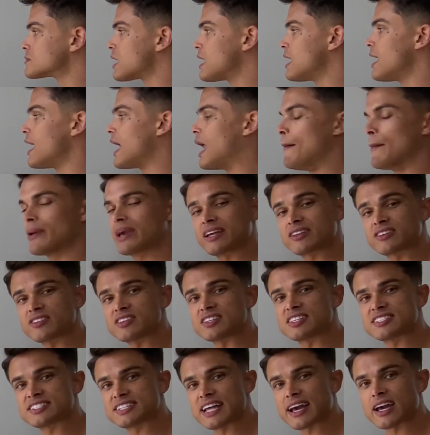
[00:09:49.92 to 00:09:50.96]
And I'm going to get to this
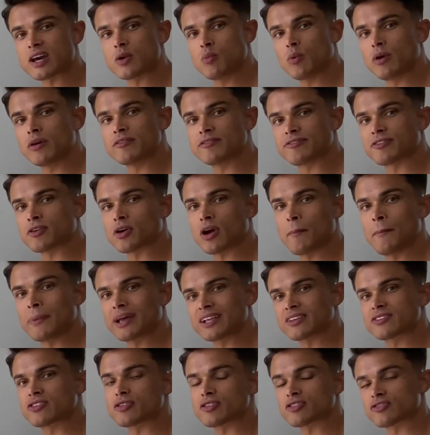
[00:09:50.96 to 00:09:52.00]
second one I'm going to get
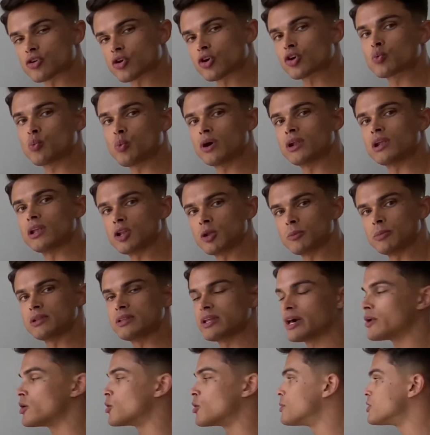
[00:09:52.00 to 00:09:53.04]
to this third one a little bit
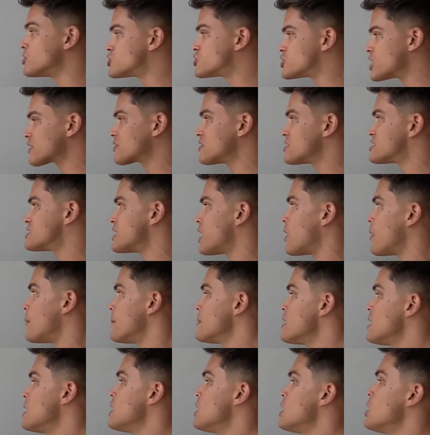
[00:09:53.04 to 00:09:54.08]
later, but check this out.
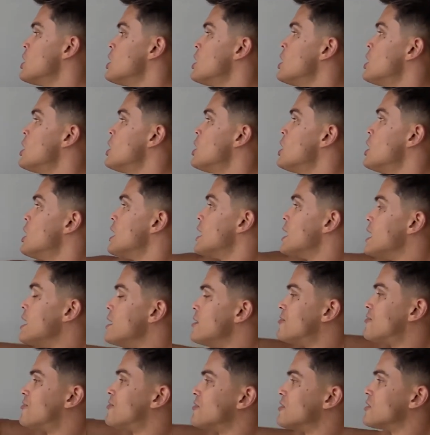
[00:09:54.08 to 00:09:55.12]

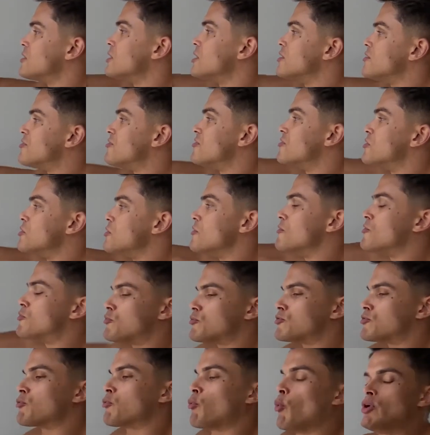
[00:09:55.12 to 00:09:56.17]
If
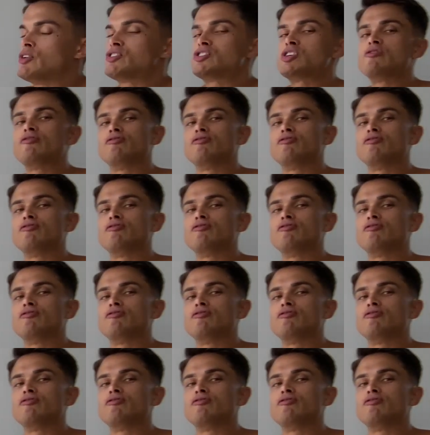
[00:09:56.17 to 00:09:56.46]
once you've